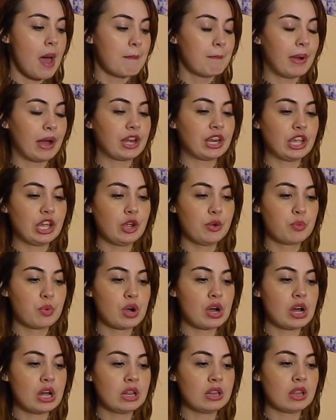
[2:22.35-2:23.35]
but he
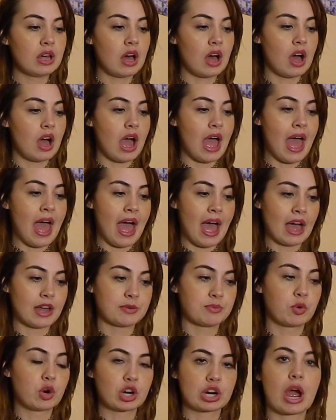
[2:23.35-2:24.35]
will
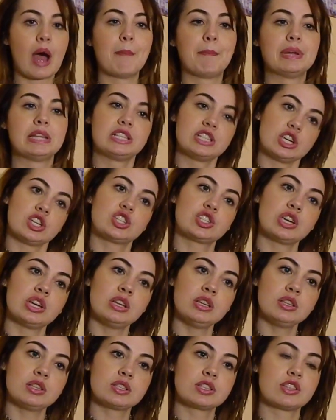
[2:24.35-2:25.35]
add more
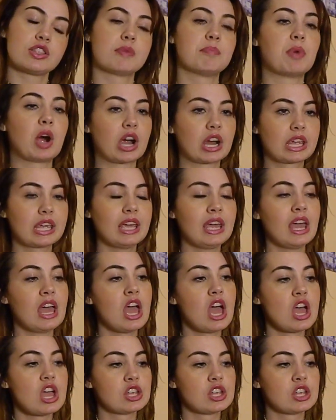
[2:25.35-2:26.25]
competition to the market.